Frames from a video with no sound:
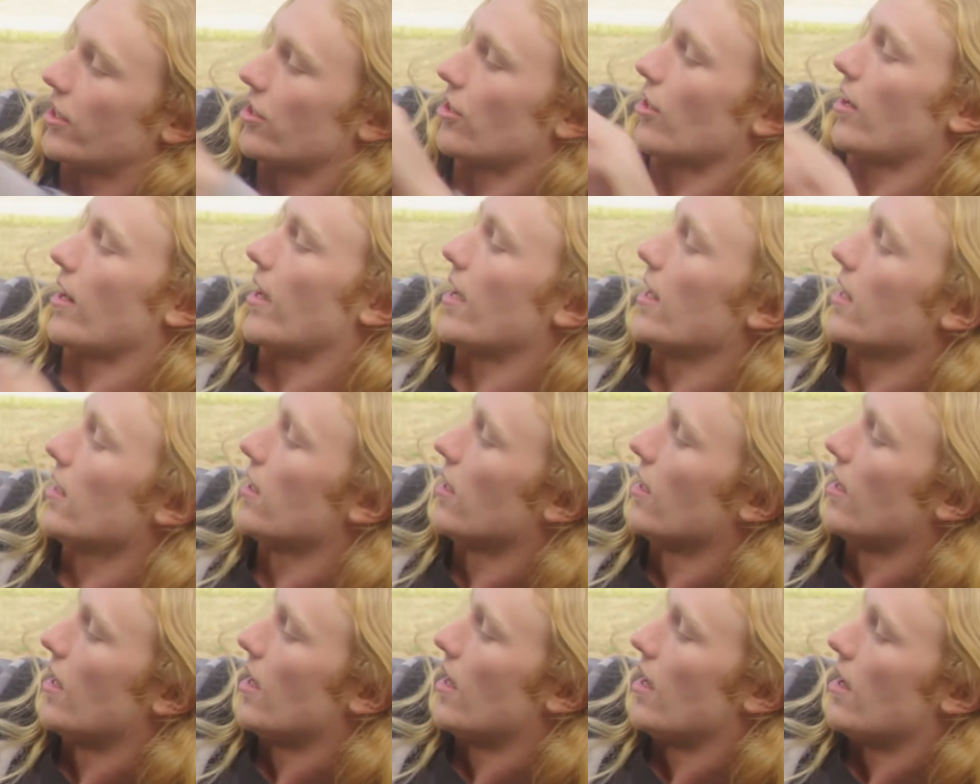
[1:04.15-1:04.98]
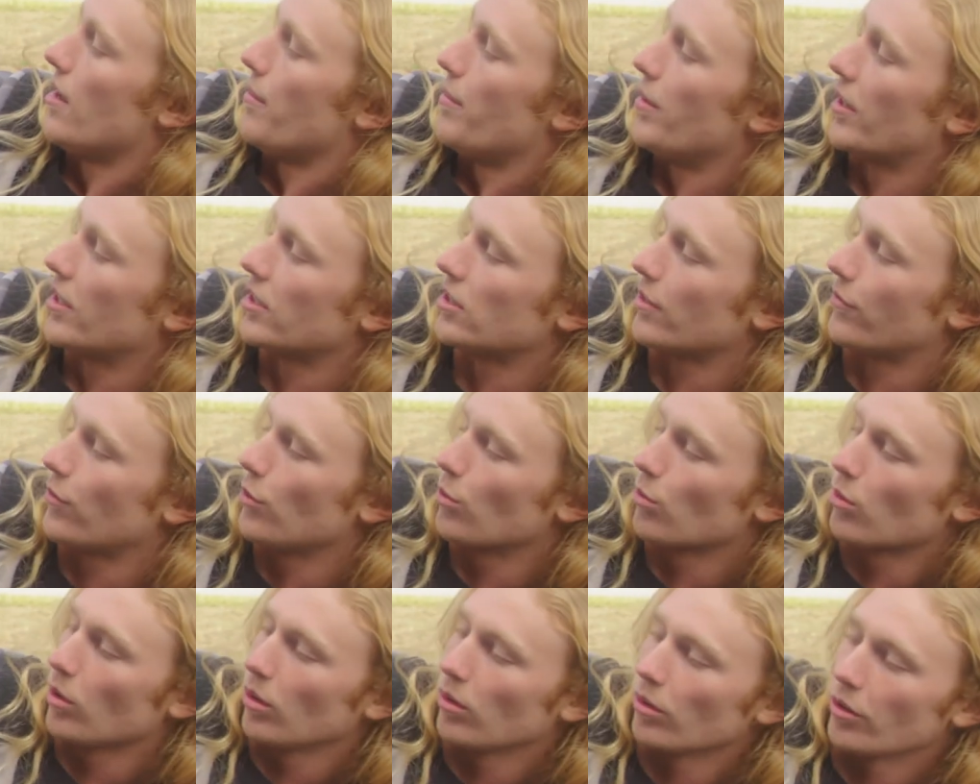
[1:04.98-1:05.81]
at your hand. Because if
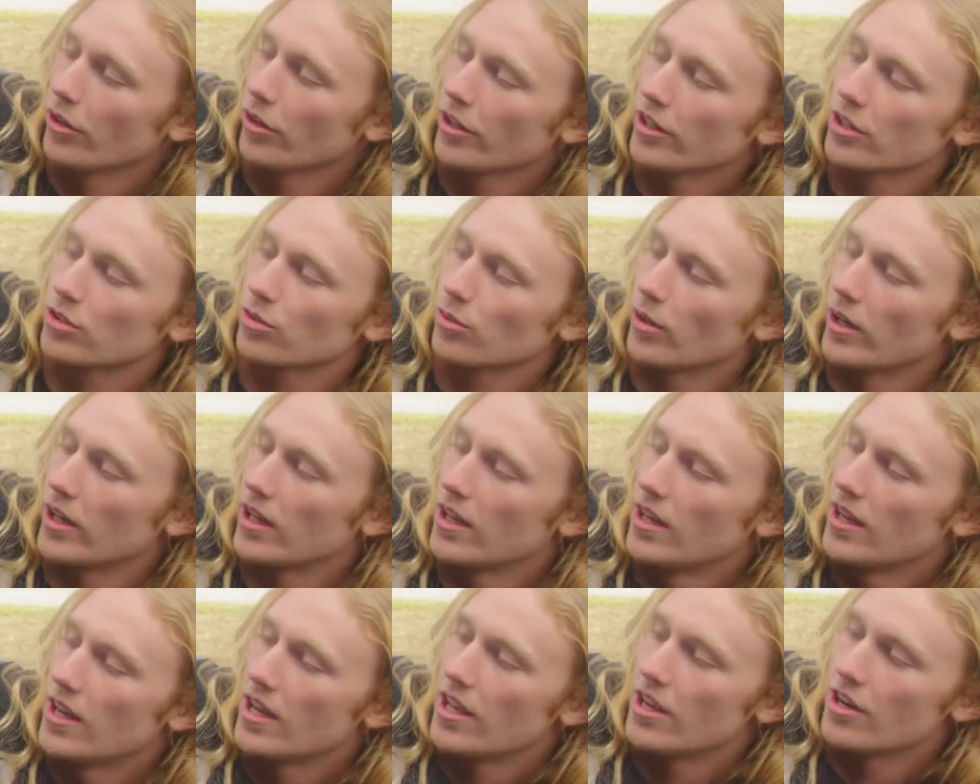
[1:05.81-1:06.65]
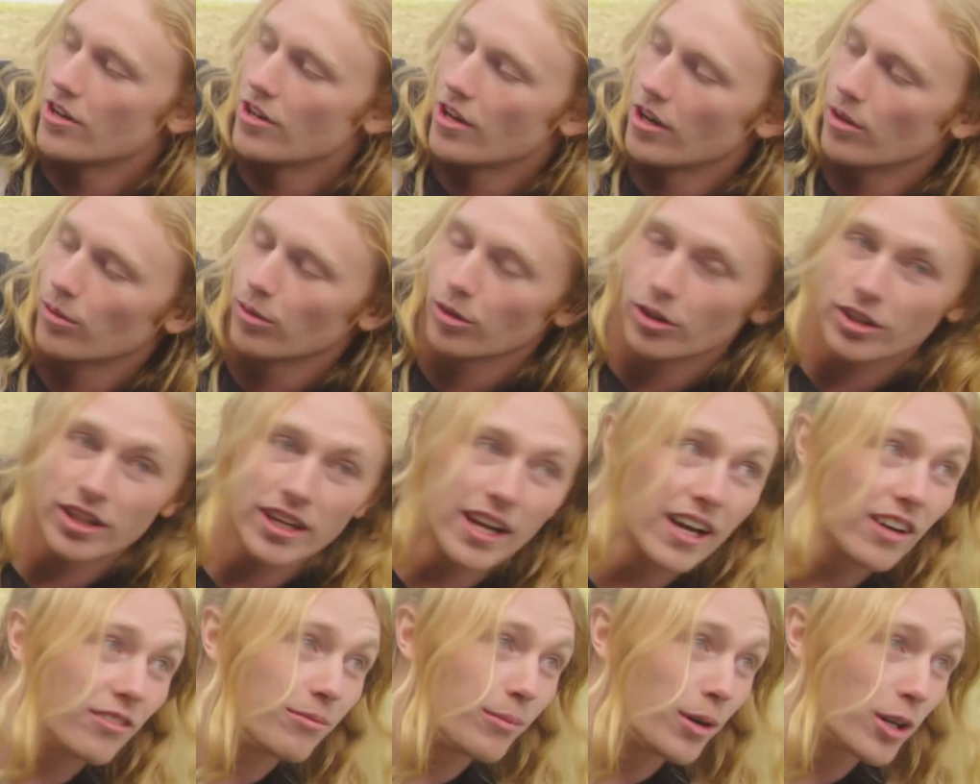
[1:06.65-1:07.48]
you roll this way, you're not really going
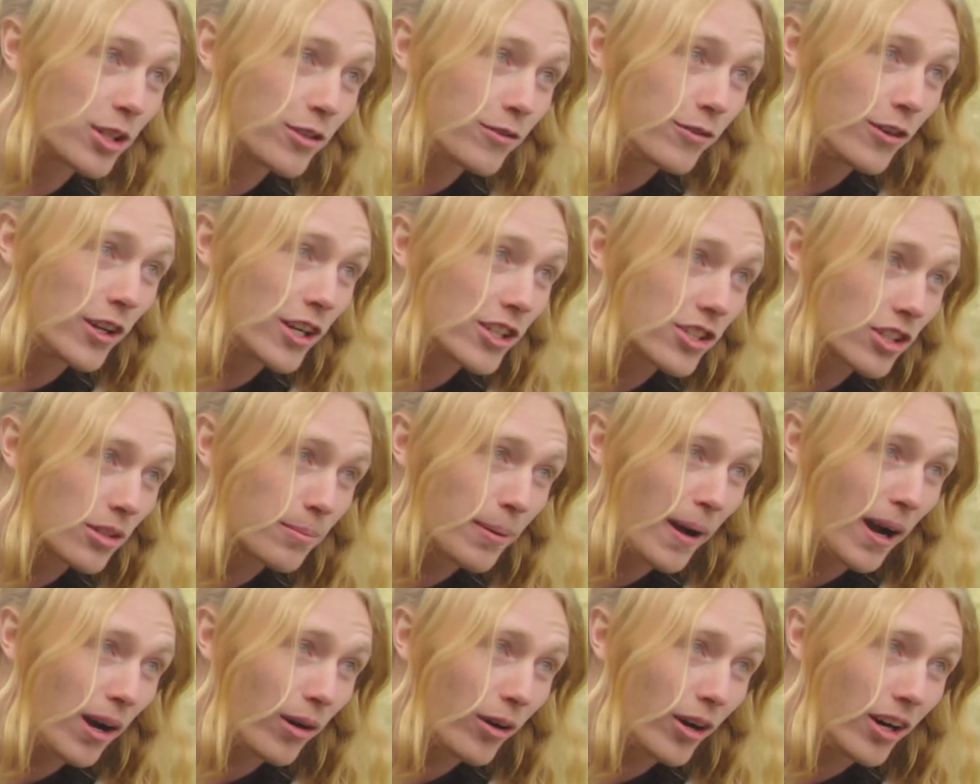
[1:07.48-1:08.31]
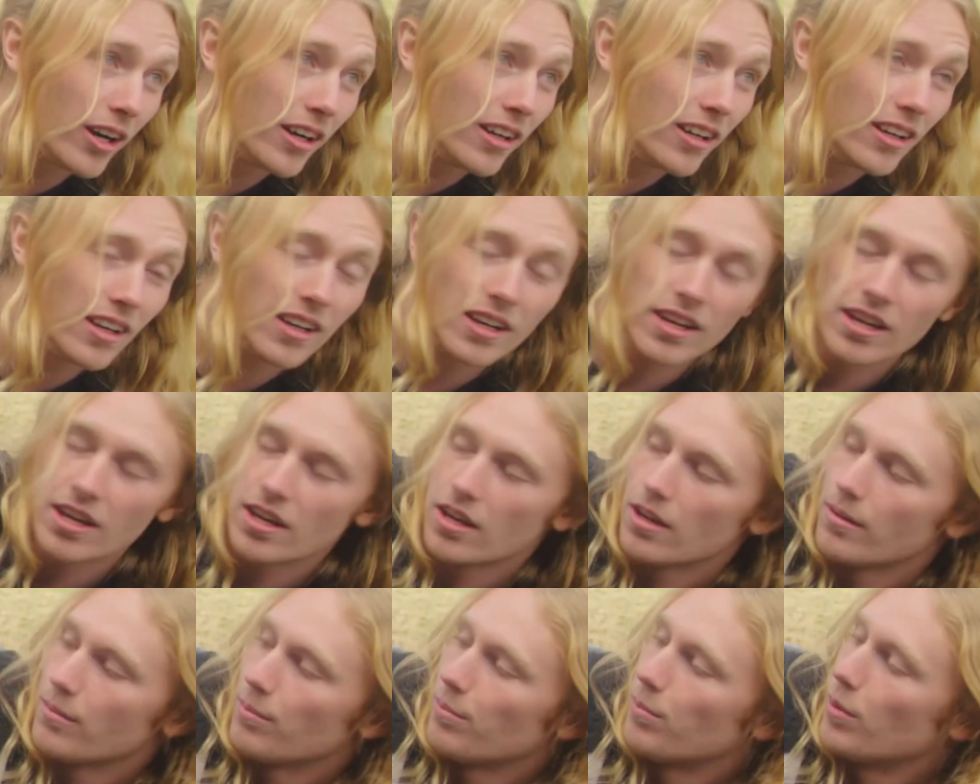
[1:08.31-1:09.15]
to have much finishing power.
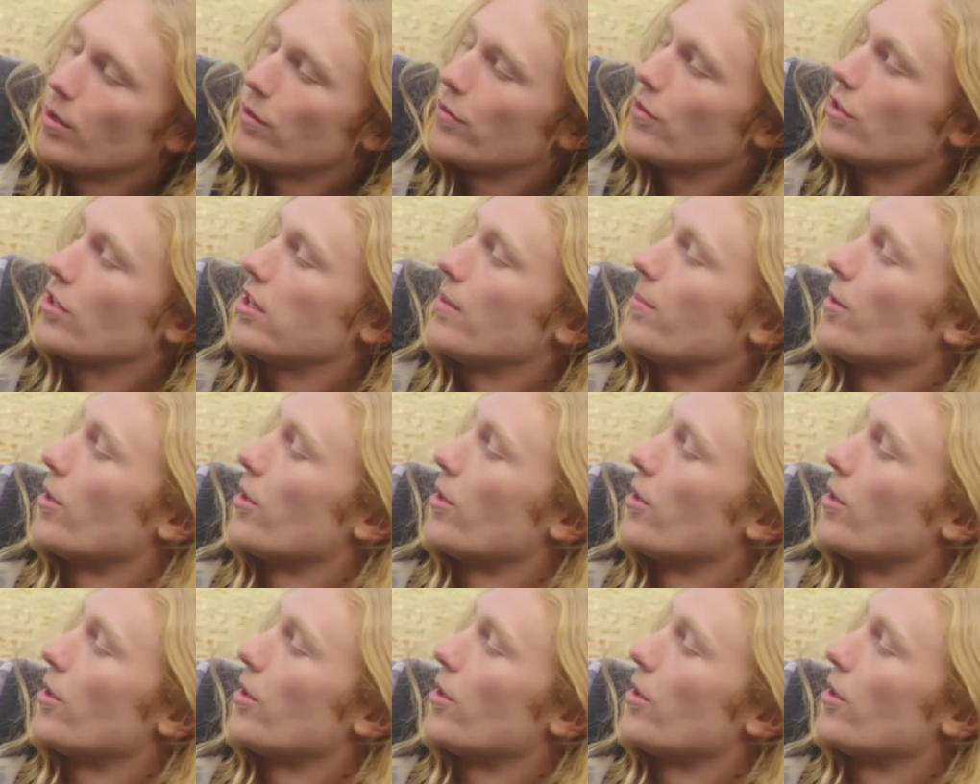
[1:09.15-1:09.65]
But if you keep